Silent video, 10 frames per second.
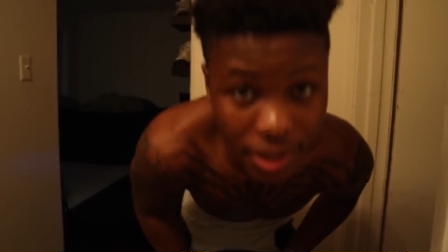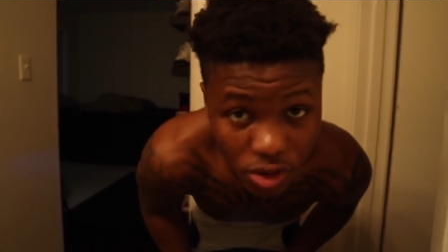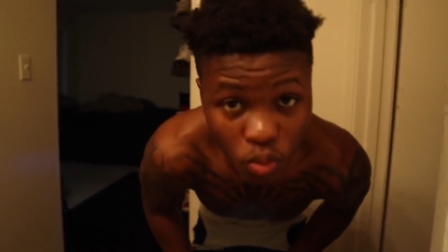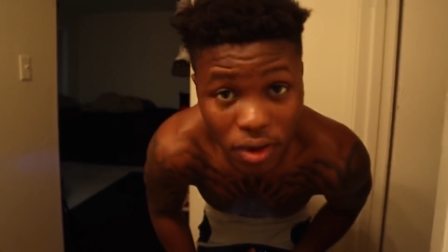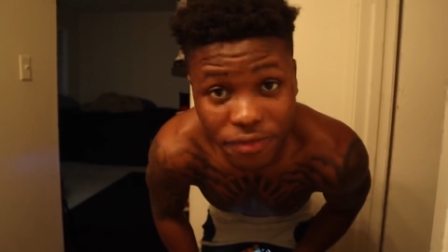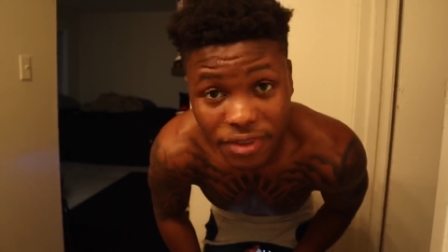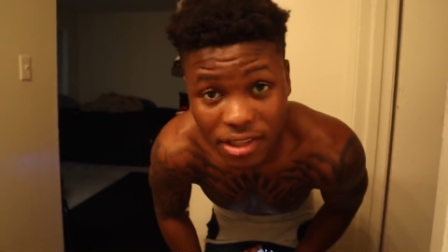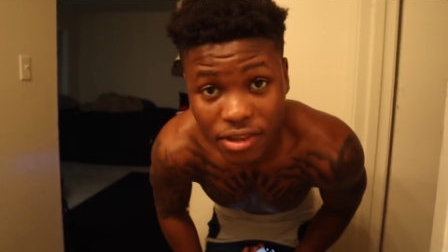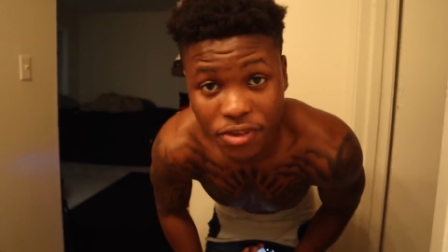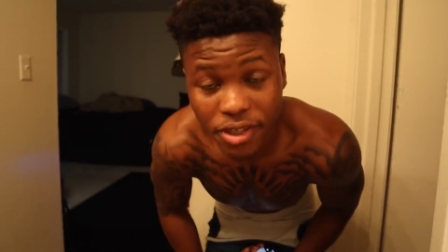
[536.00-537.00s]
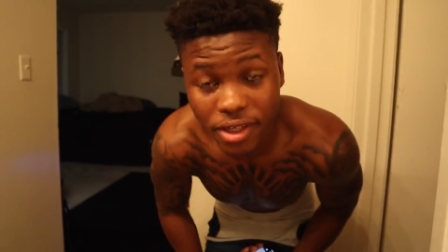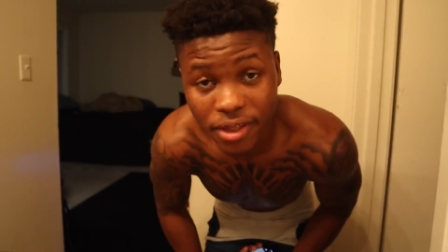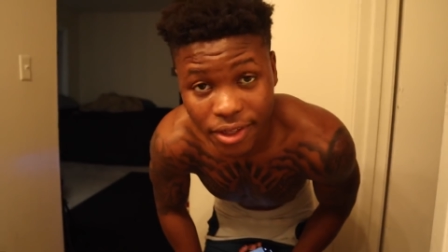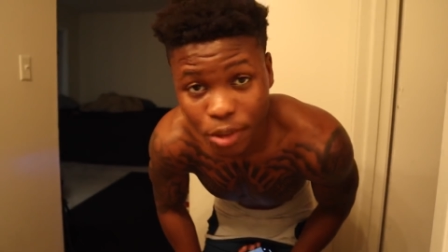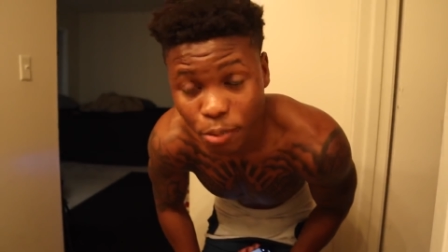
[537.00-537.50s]
It is one fifty-three
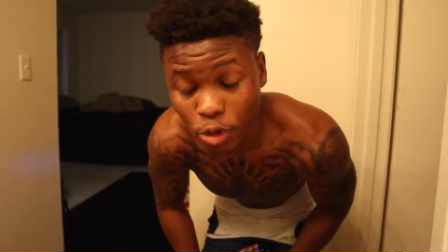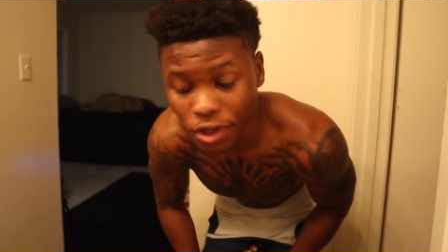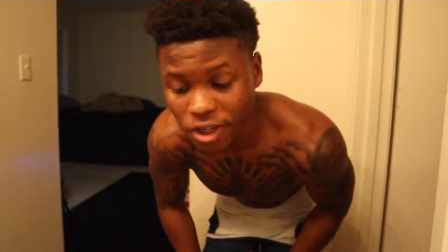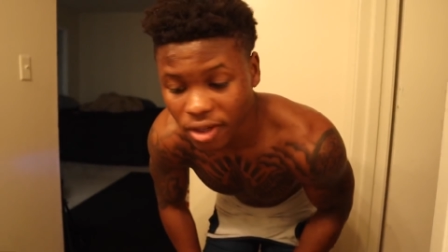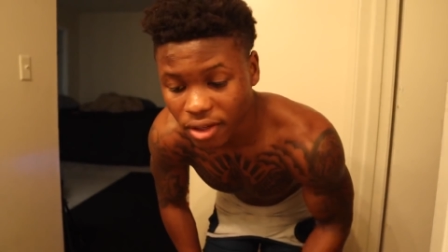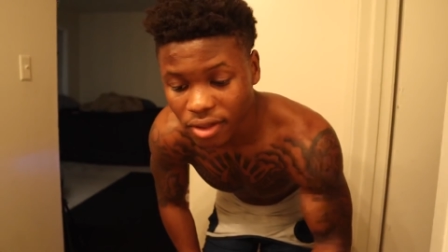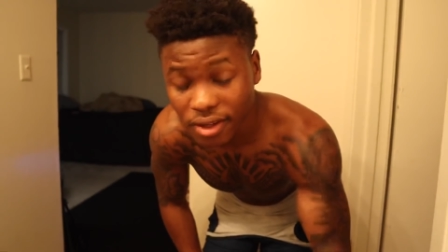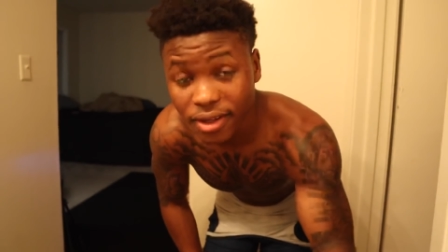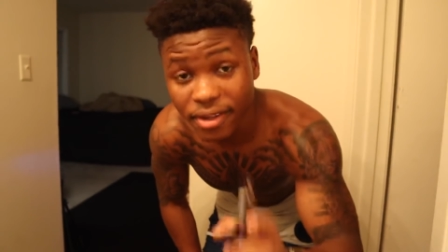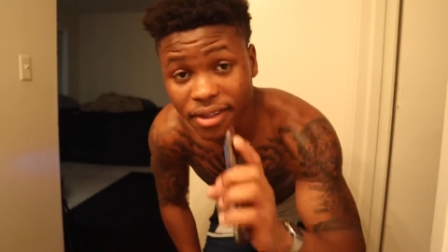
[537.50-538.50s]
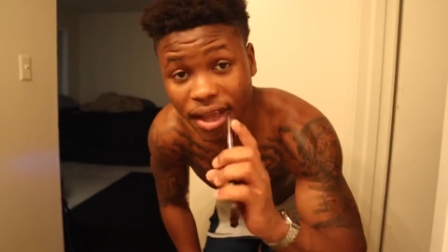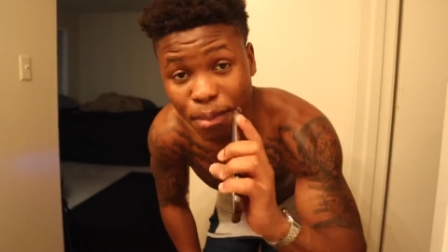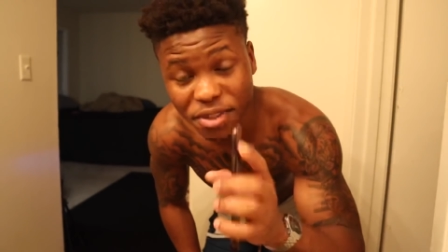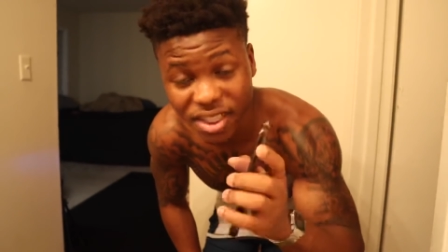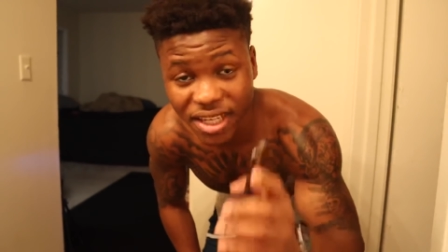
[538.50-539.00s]
in the morning.
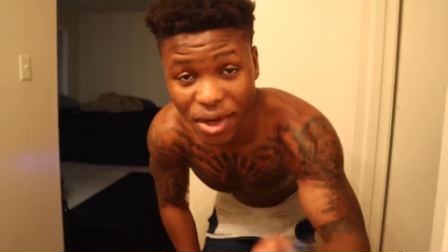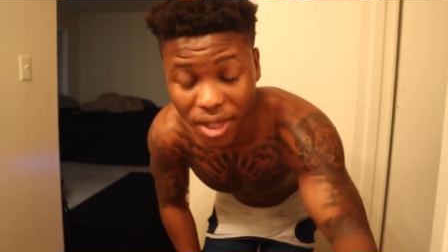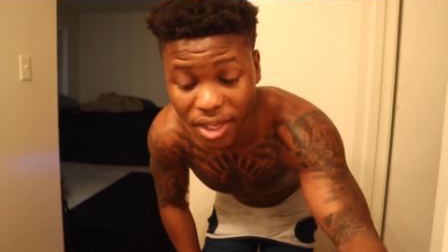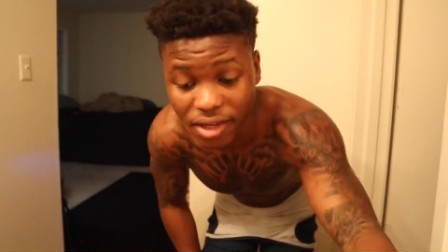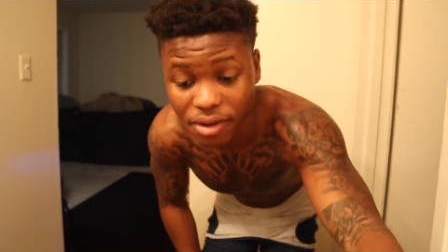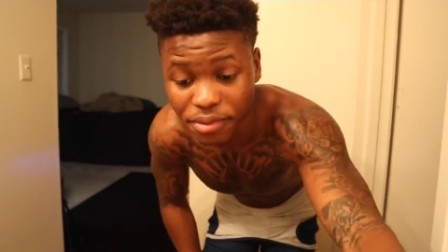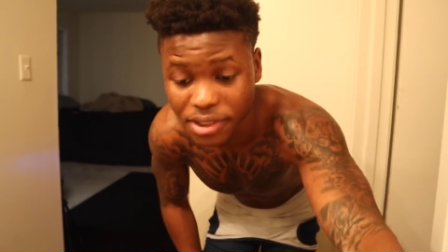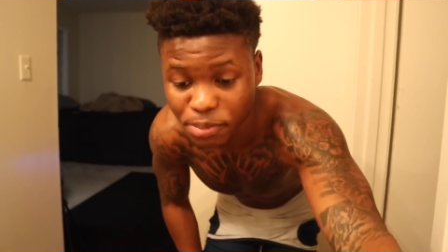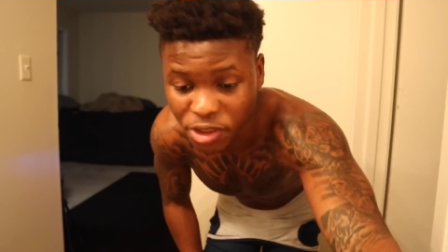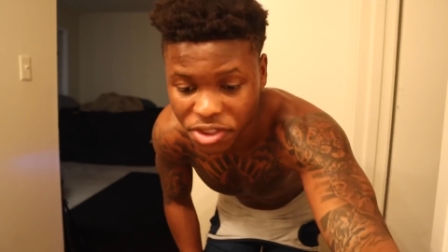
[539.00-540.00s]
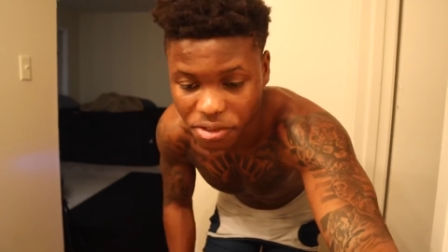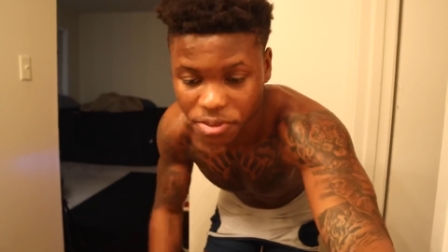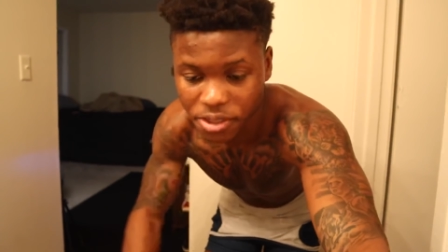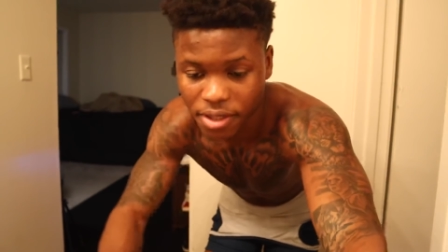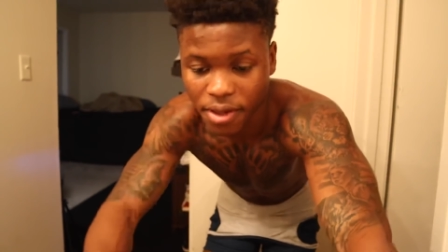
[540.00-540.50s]
I'm just now getting done with these push-ups.